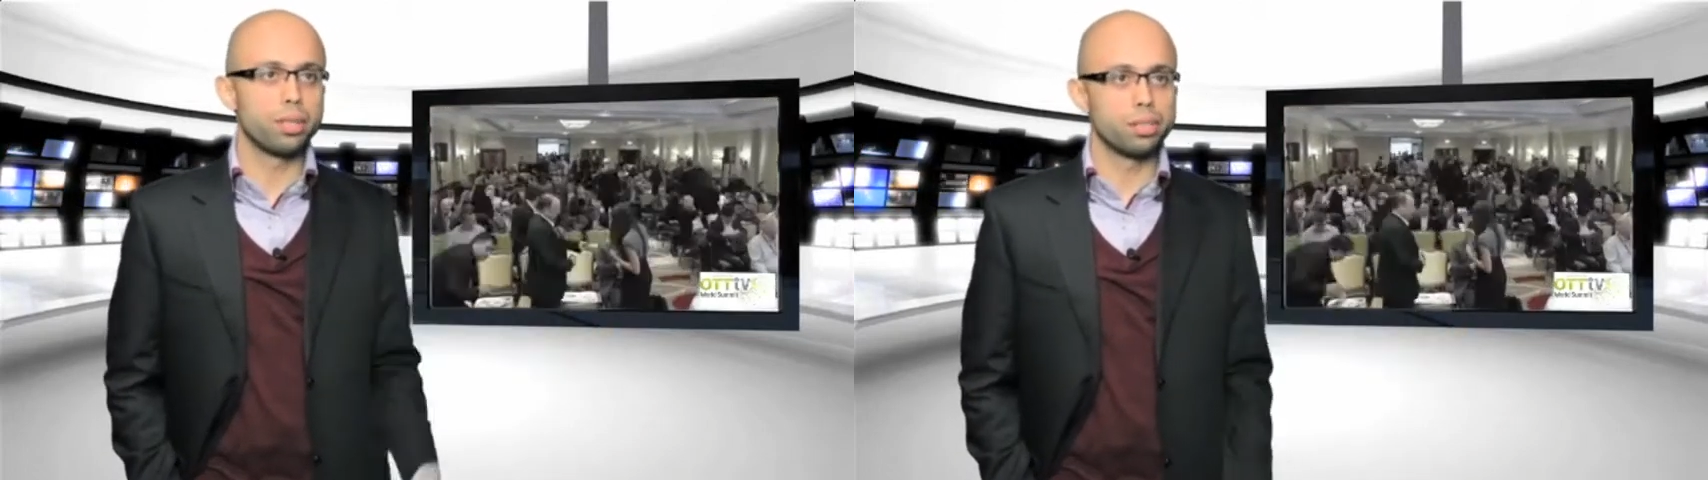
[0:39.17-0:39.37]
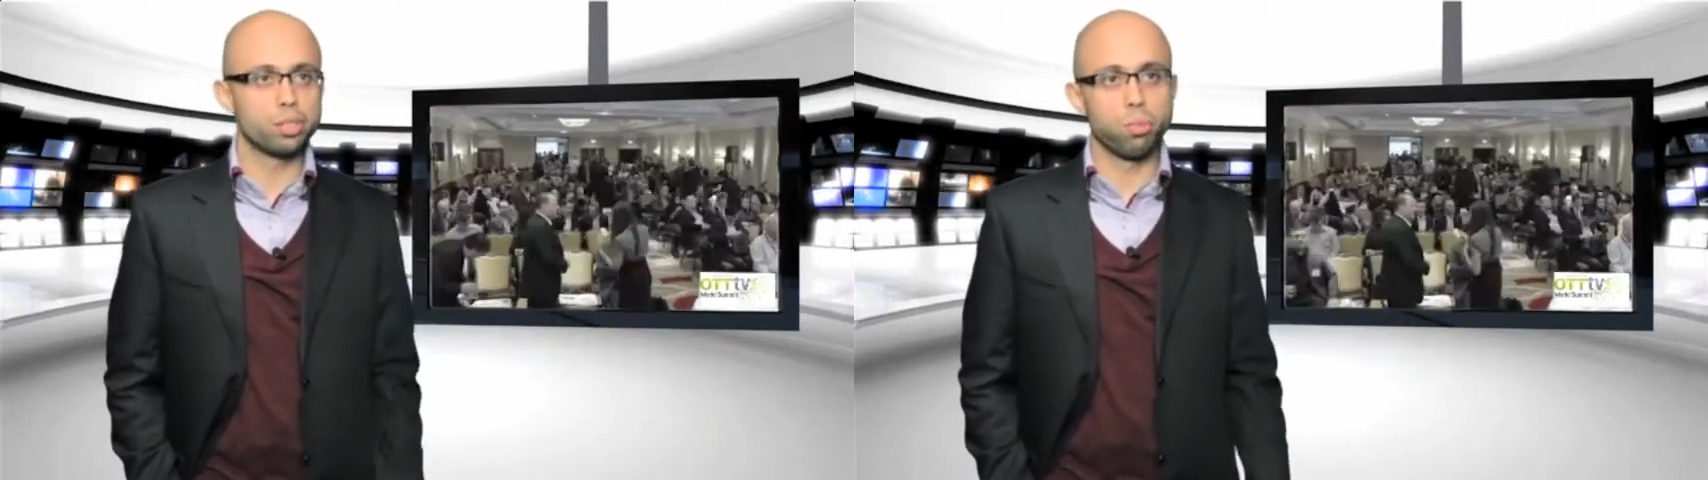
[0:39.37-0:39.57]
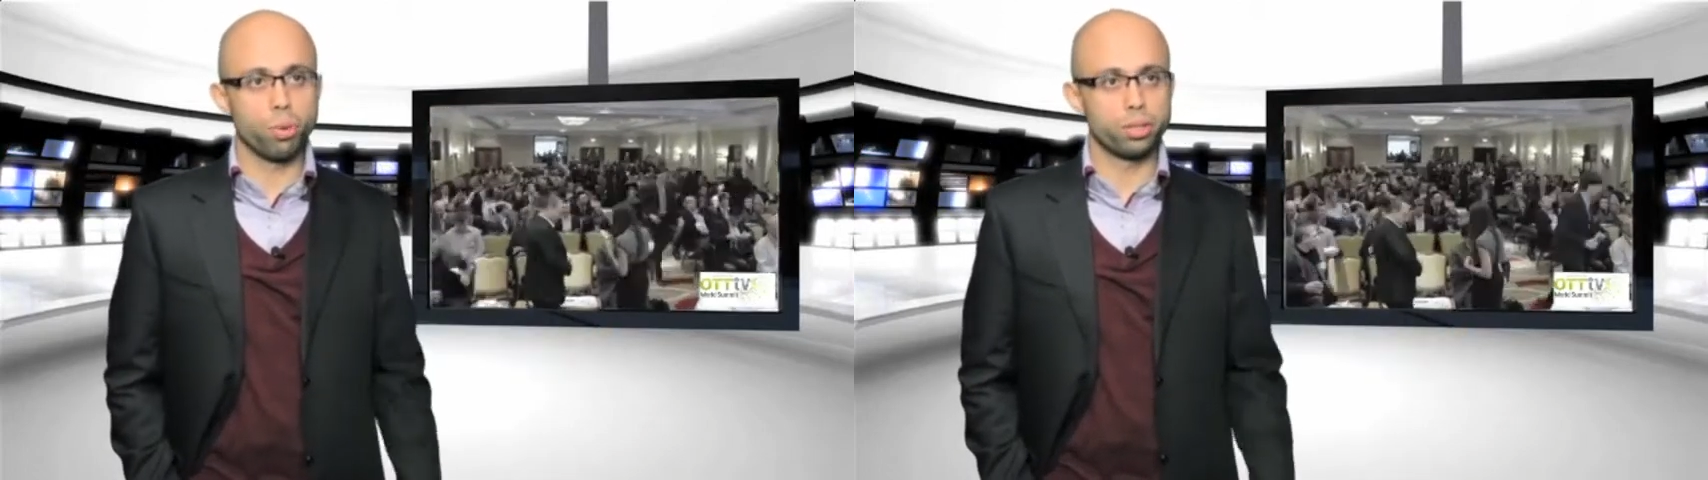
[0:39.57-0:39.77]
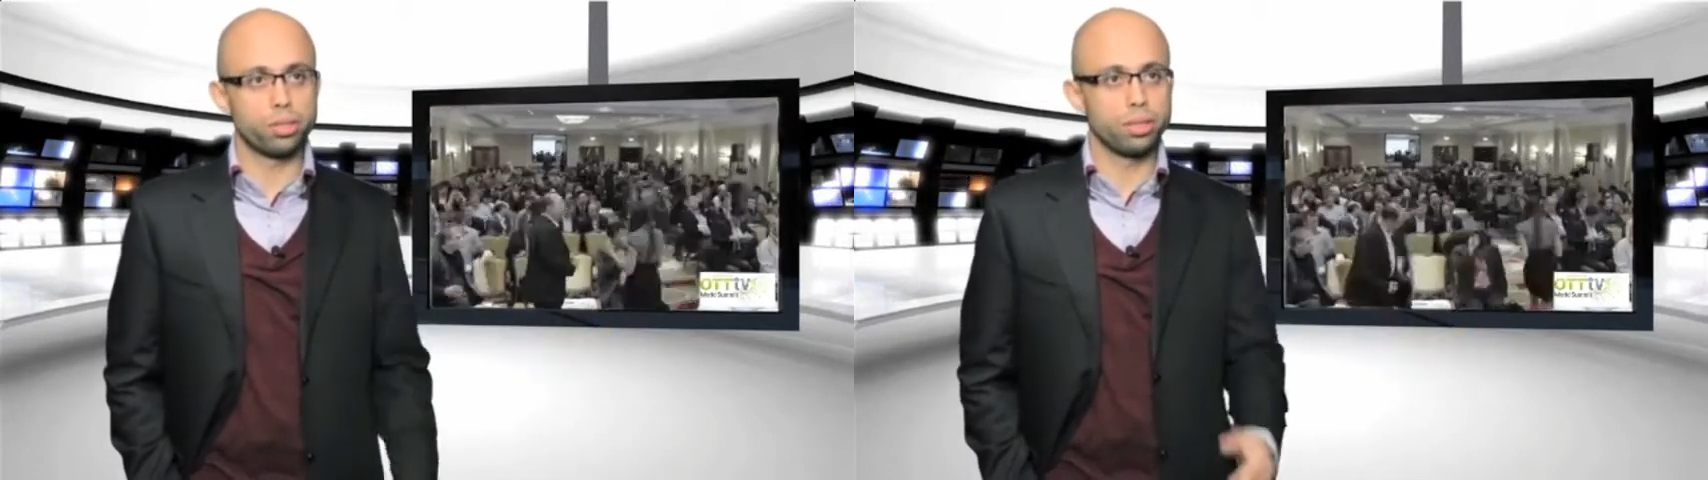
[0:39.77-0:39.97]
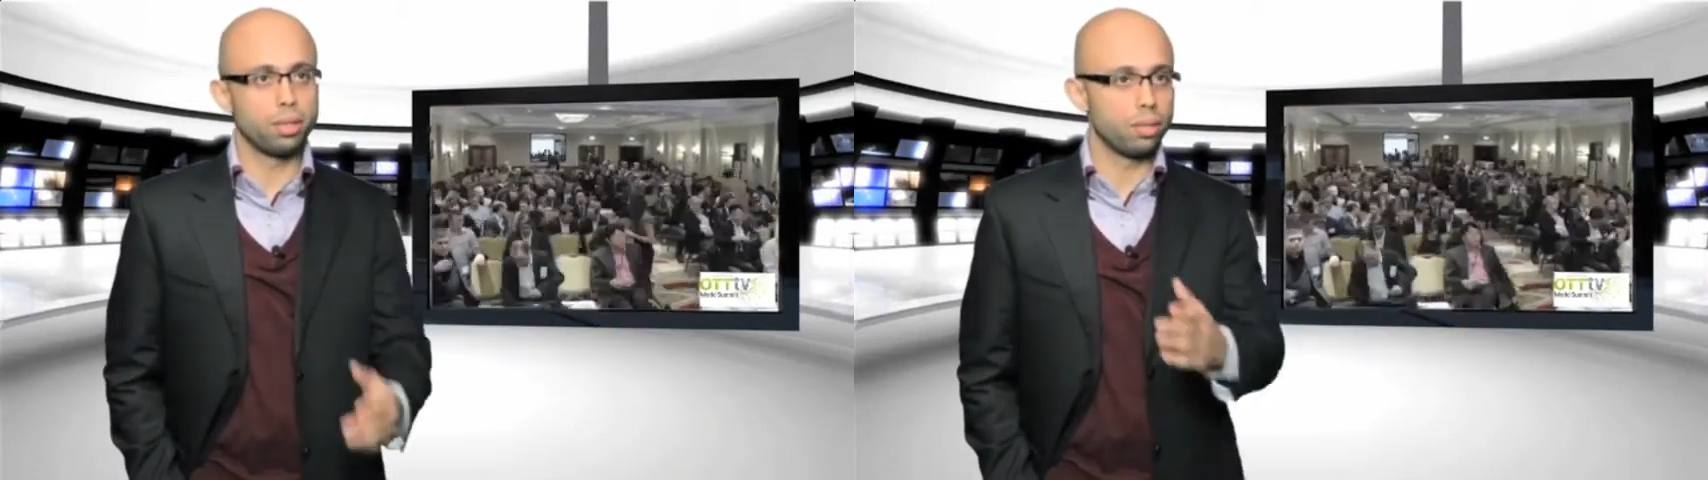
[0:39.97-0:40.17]
can
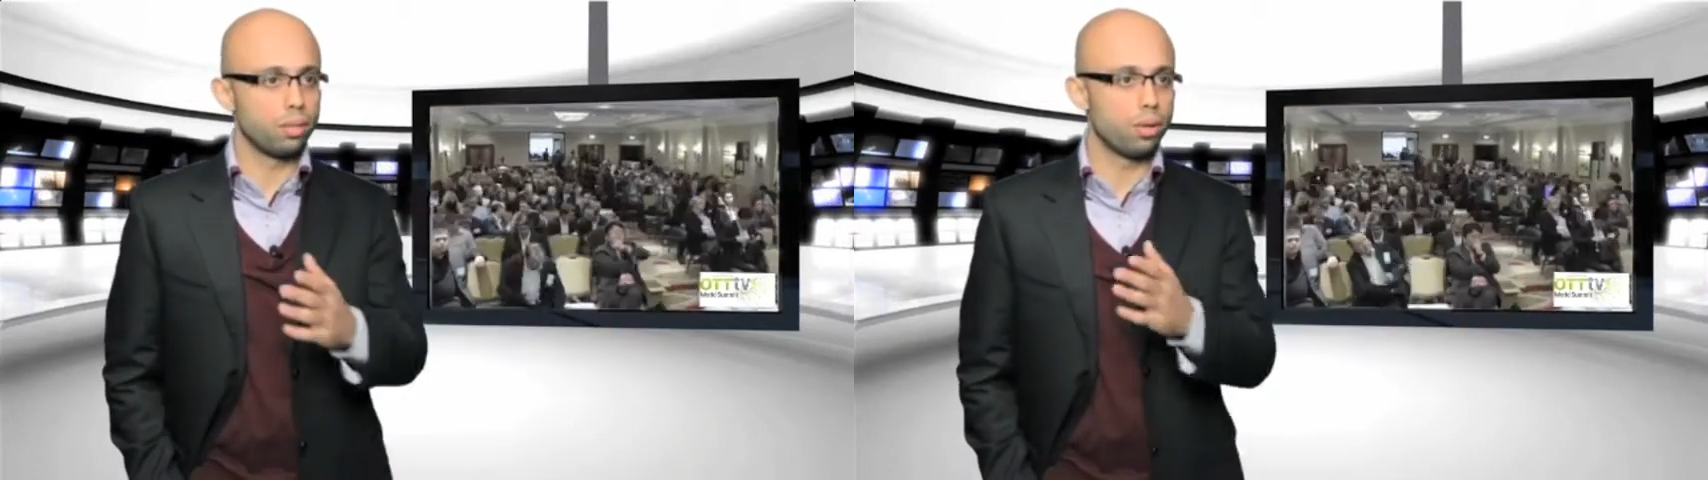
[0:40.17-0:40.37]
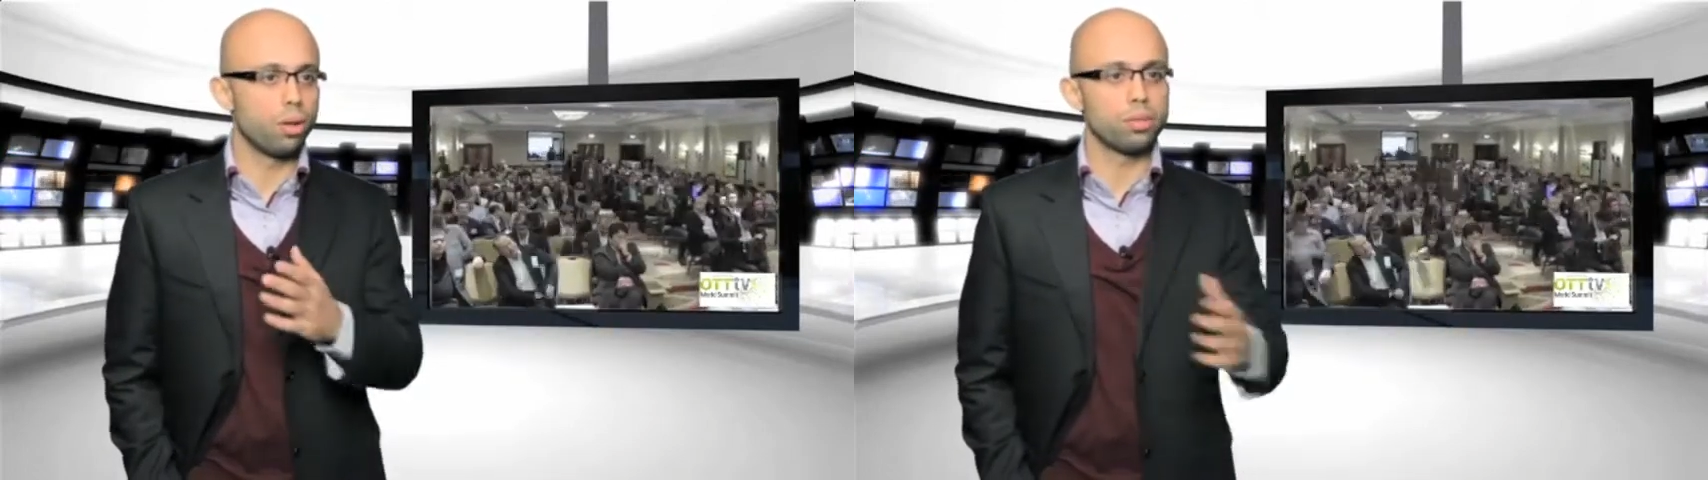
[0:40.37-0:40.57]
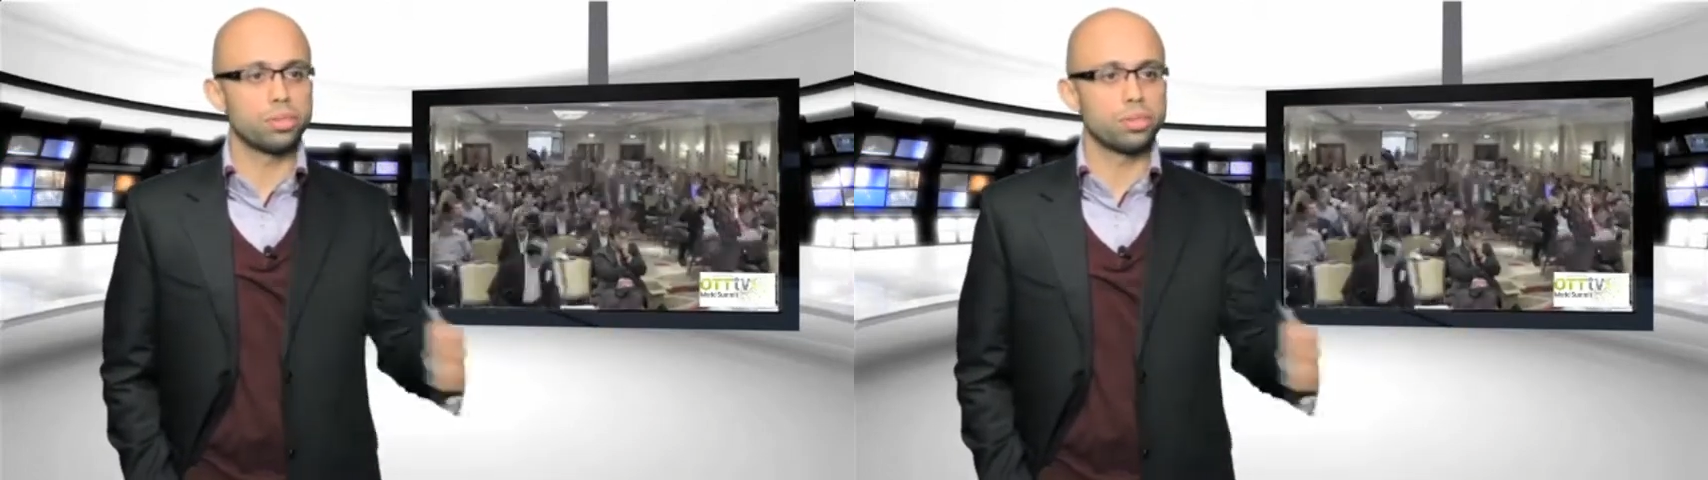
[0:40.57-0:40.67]
support all